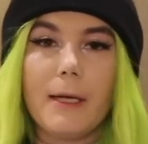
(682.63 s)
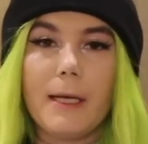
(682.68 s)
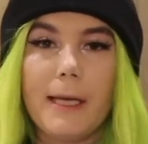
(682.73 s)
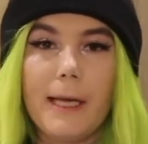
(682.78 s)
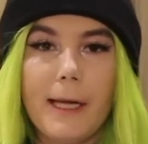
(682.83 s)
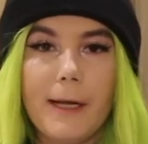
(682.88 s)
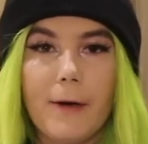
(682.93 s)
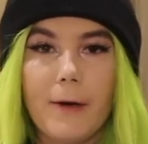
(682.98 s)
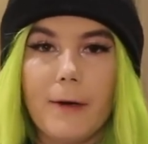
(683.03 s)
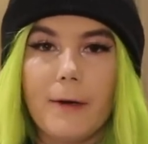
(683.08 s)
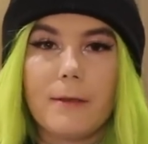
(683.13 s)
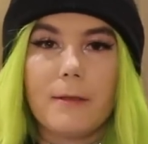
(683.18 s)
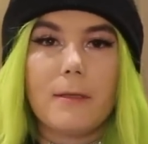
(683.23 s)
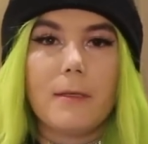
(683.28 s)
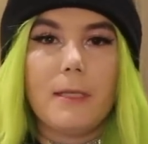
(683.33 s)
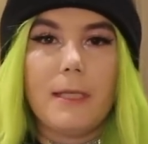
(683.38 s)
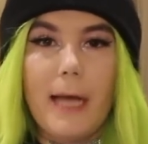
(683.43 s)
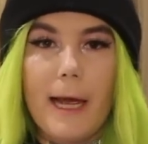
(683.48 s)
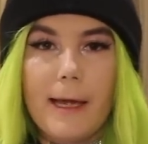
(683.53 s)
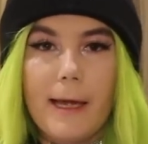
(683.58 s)

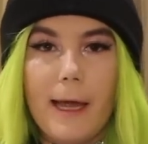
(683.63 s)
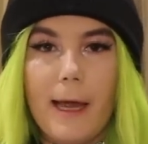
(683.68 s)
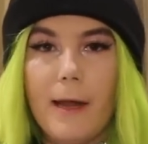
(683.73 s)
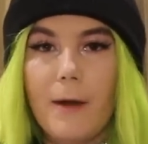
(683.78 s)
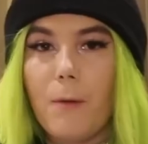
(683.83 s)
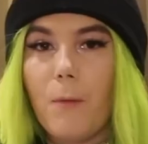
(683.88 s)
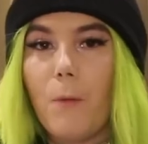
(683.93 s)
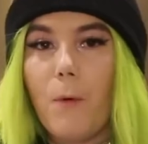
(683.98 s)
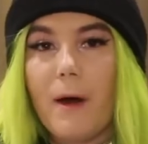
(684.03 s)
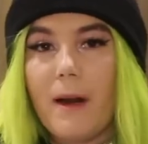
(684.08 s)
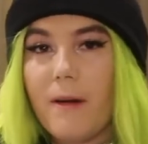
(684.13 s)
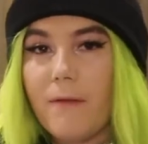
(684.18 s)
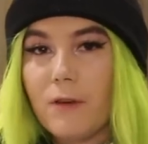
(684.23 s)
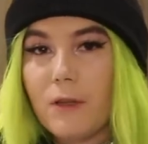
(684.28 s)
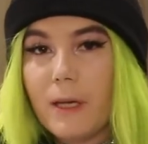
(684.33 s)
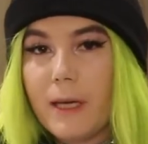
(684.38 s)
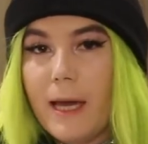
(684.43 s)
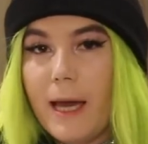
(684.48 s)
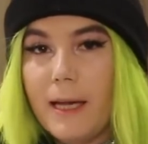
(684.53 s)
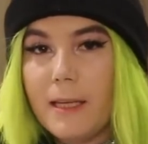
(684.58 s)
years, decade,
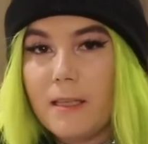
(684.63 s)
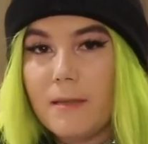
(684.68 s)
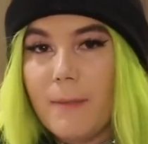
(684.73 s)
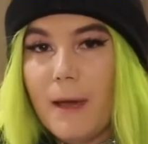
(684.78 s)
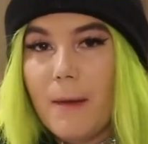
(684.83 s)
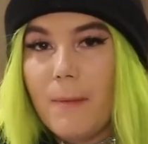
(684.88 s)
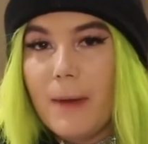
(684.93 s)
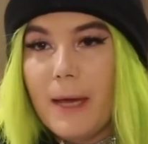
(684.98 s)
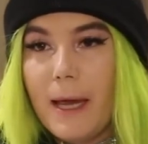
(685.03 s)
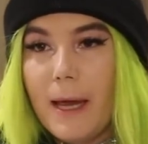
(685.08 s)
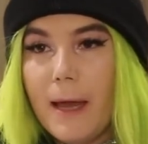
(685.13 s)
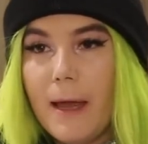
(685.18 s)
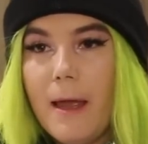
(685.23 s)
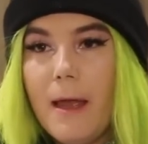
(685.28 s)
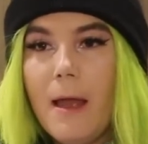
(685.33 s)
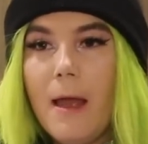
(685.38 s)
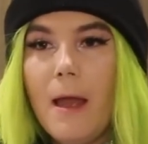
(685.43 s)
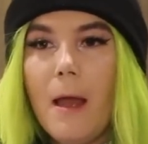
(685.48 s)
whatever the case may be,